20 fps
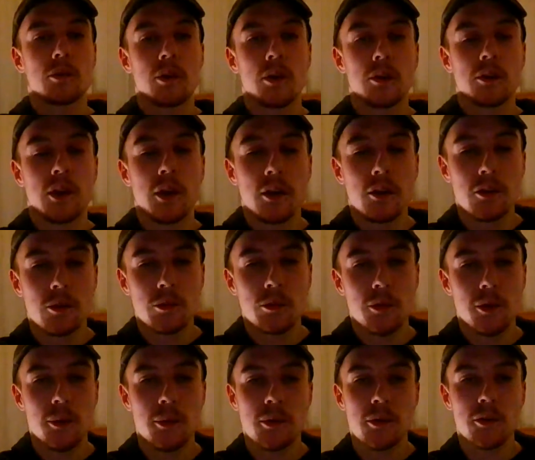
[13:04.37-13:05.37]
going to take some
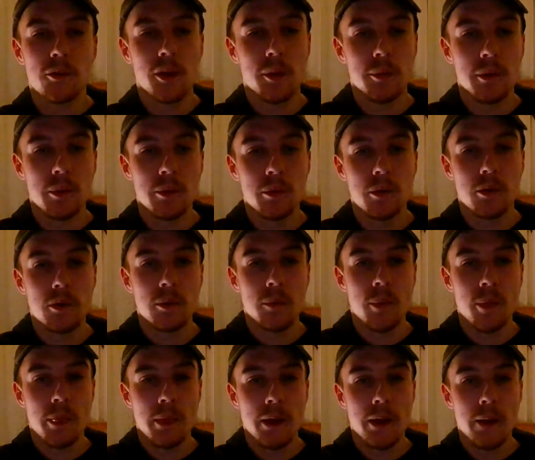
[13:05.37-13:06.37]
doing to stop
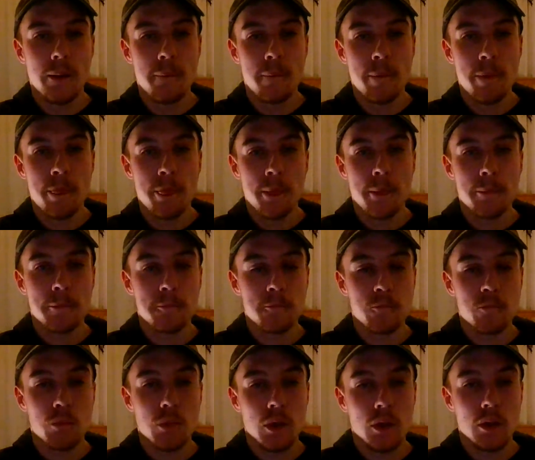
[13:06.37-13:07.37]
her,
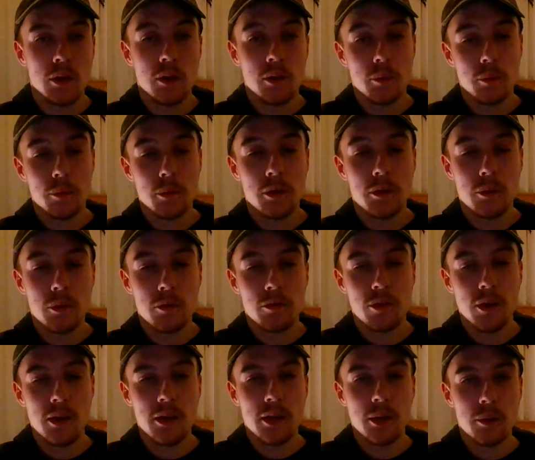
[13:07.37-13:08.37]
but we'll
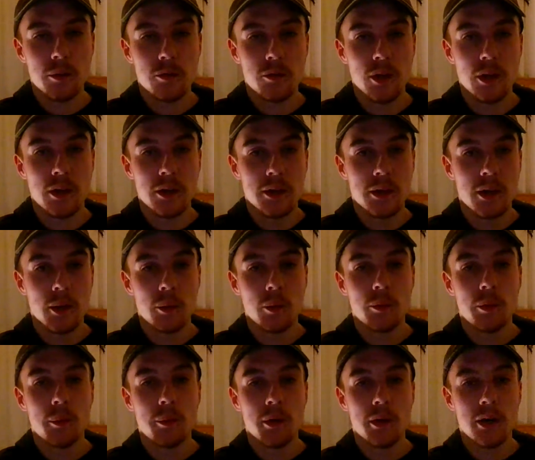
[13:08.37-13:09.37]
find out on Saturday. I will
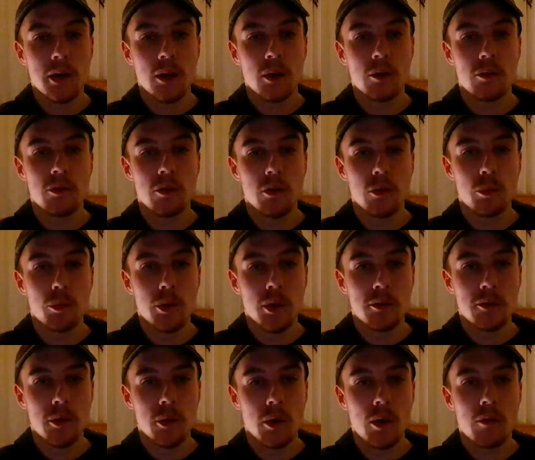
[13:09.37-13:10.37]
be bringing out a full
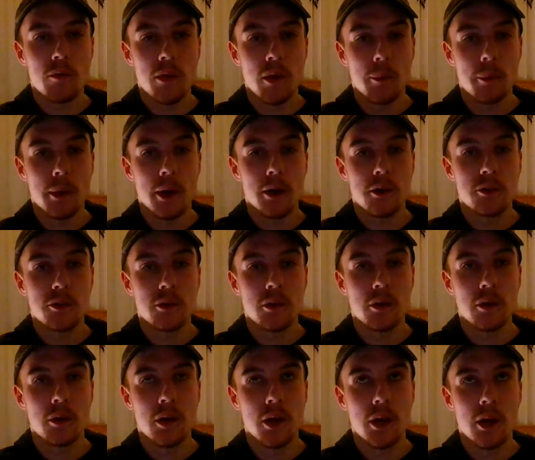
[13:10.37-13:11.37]
preview of that match
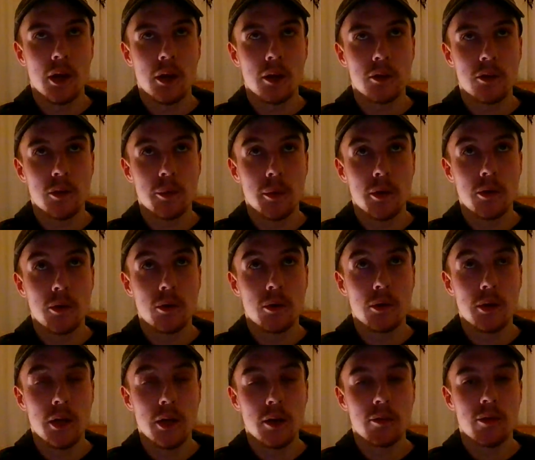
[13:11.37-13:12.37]
tomorrow,
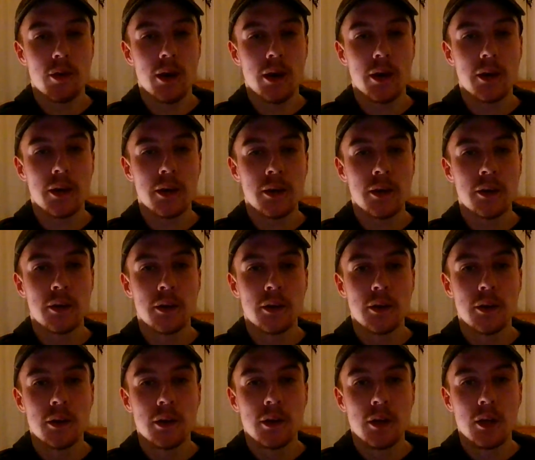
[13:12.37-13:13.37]
yeah, Friday.
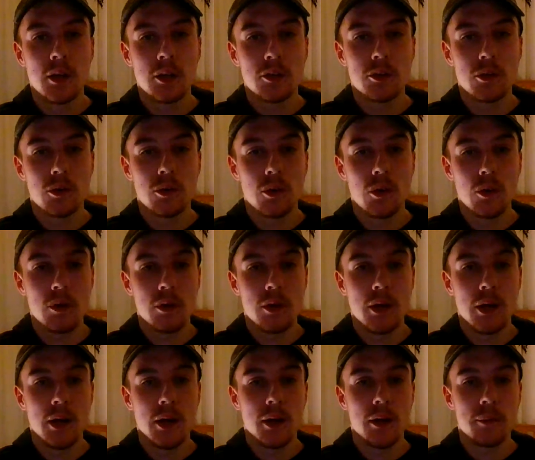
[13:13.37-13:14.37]
So
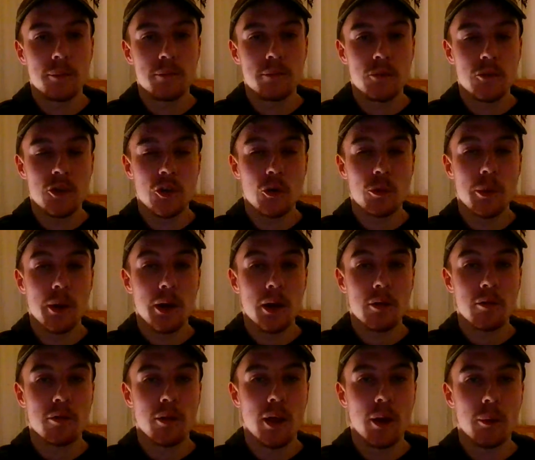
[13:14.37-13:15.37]
tune back in
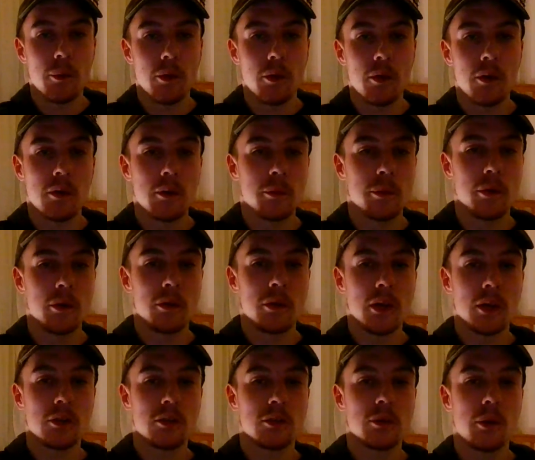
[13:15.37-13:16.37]
for that one. But
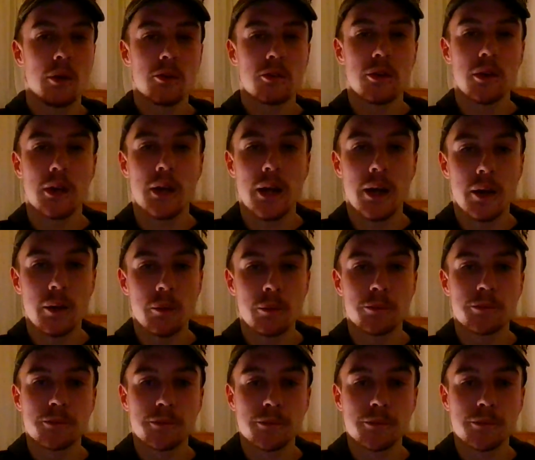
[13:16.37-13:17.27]
thanks for watching again.